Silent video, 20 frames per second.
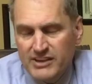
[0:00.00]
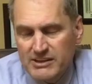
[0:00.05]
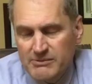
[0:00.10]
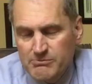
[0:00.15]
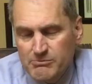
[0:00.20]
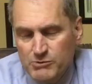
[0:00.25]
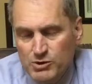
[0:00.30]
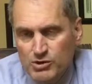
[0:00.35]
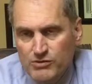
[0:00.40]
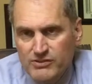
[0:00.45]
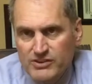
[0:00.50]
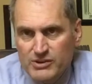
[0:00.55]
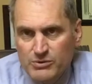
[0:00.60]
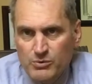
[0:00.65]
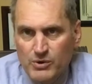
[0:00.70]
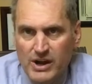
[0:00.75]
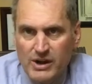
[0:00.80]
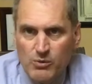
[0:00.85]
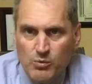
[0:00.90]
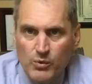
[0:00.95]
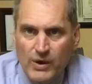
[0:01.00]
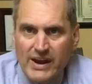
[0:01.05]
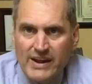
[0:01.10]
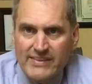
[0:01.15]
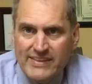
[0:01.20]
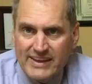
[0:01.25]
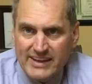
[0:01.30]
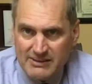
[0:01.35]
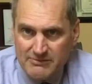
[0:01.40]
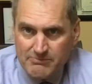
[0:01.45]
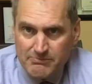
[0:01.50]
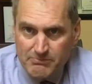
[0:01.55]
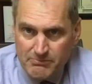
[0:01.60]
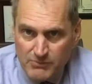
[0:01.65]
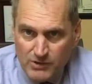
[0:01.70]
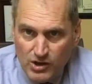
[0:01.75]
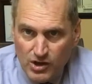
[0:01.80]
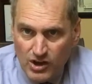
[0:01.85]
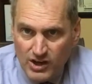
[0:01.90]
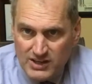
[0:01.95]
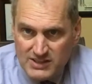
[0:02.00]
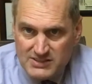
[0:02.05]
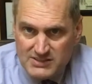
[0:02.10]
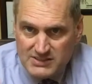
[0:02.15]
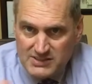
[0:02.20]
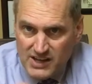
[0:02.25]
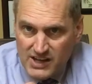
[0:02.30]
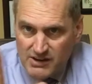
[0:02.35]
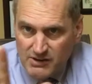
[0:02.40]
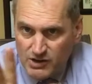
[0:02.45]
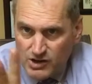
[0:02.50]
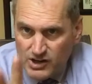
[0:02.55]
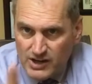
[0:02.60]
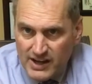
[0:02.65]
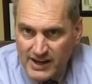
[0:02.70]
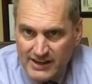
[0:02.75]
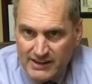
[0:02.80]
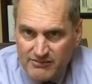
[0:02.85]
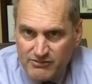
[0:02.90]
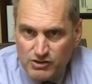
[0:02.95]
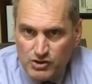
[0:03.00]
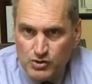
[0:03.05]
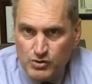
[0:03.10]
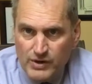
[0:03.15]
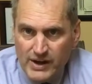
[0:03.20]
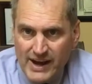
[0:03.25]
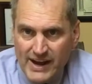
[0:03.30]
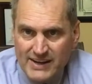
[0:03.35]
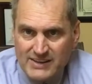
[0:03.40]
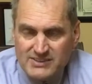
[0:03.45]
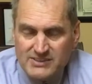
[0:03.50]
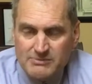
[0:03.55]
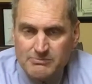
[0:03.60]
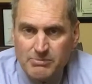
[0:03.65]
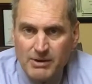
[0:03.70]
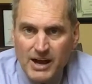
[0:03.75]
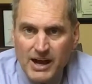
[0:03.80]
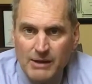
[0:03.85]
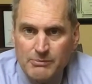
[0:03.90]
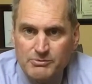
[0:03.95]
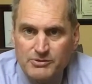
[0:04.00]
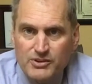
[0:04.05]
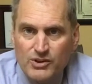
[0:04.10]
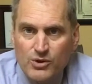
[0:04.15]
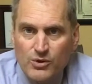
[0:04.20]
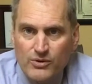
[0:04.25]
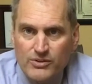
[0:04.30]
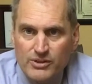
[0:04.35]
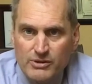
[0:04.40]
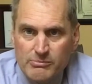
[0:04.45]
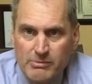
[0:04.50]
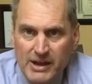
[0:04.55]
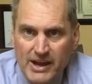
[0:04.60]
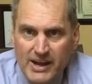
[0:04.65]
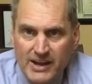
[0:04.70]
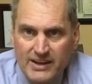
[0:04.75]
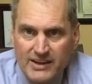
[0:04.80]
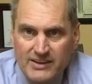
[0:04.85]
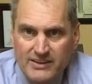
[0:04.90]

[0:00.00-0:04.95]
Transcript: they move in the right way, they can cause kind of cracks and pops to go in their back.